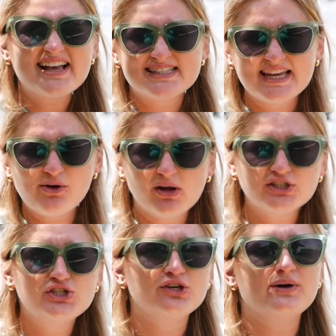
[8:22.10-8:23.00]
last thing
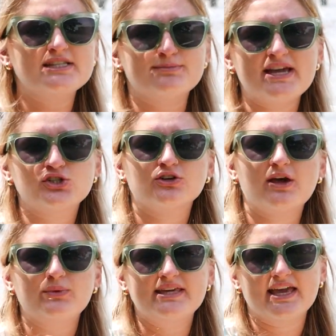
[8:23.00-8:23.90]
I want to do is make
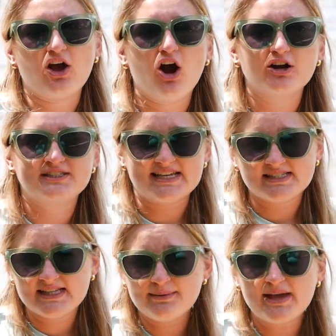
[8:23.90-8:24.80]
sure that we get our
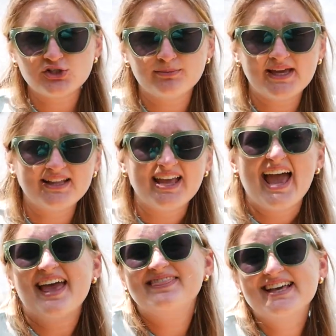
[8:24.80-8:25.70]
density
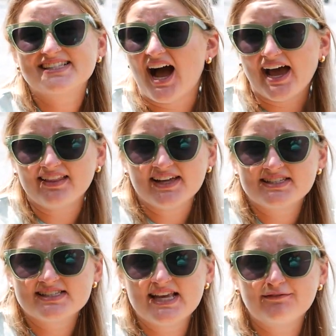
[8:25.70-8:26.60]
measurement. And this I
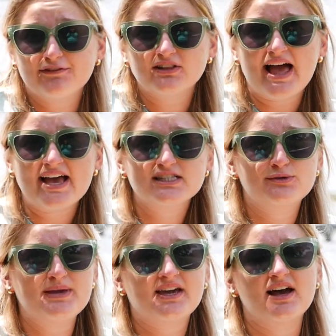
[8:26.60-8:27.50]
like to save for
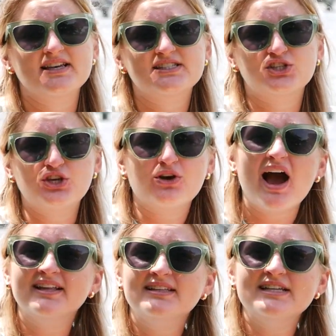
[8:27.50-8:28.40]
last because
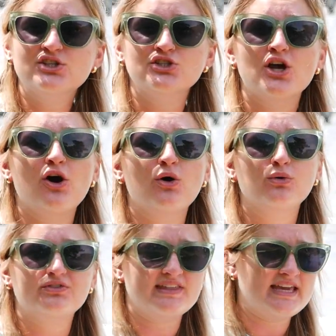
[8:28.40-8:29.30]
you kind of need to
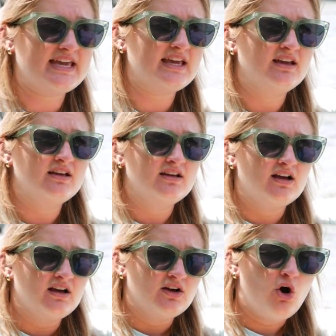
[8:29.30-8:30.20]
know the
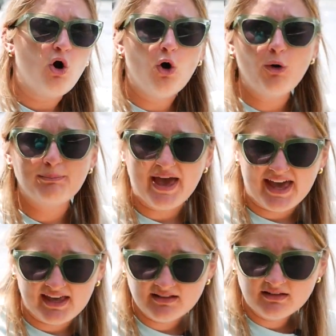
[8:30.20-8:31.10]
whole
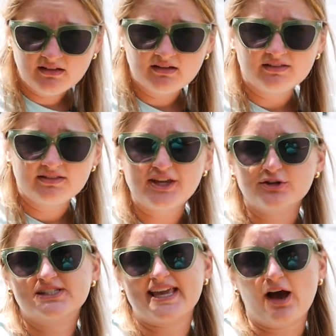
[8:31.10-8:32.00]
bed
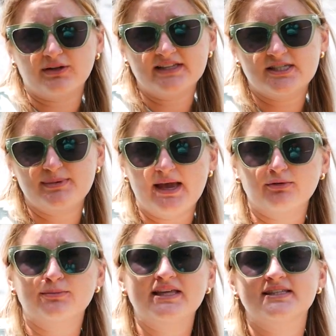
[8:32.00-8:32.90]
that you're scouting to
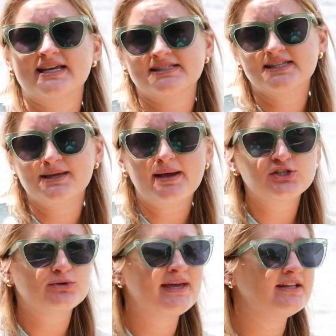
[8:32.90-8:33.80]
be able to make the
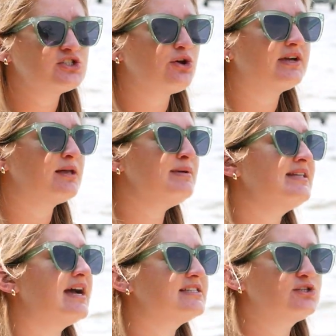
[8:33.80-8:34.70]
density measurement. So it
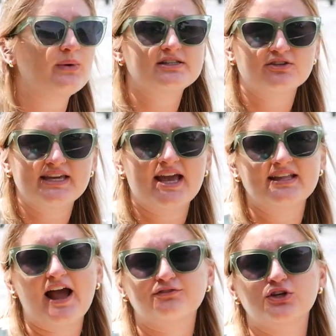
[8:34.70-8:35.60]
can be nice to wait till
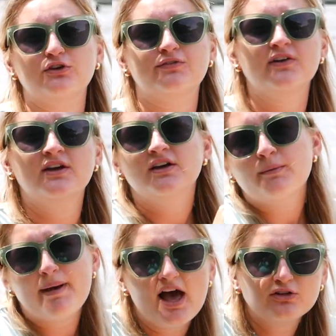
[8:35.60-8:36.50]
the end after you've
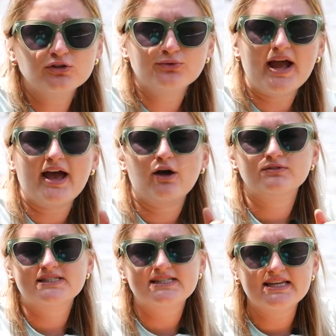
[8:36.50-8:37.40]
paddled
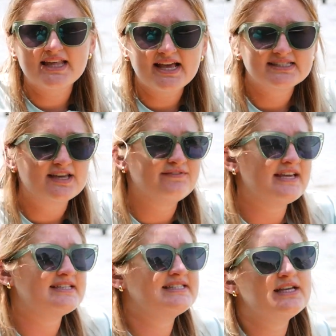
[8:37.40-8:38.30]
around, seen the
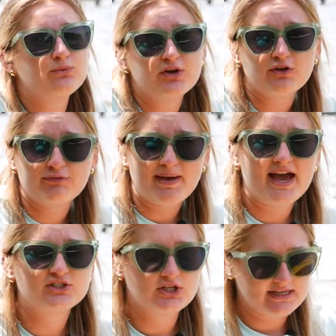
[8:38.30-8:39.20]
SAV, seen where you
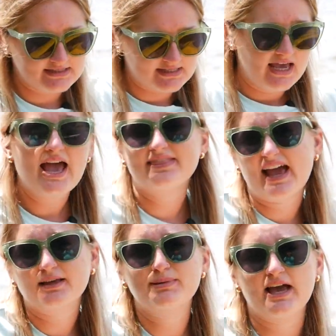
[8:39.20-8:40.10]
have patches,
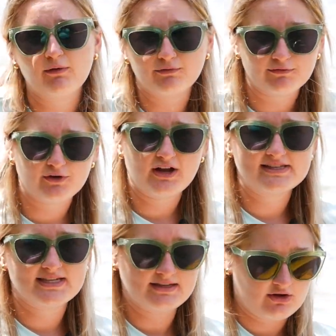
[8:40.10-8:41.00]
and that can be helpful
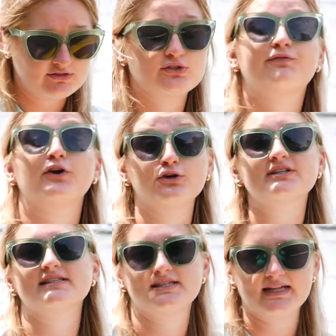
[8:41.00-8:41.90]
for
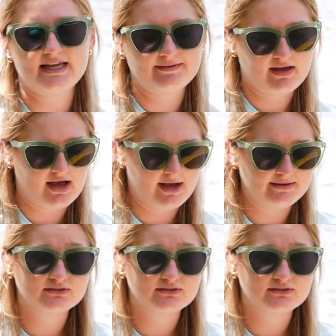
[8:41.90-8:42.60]
your density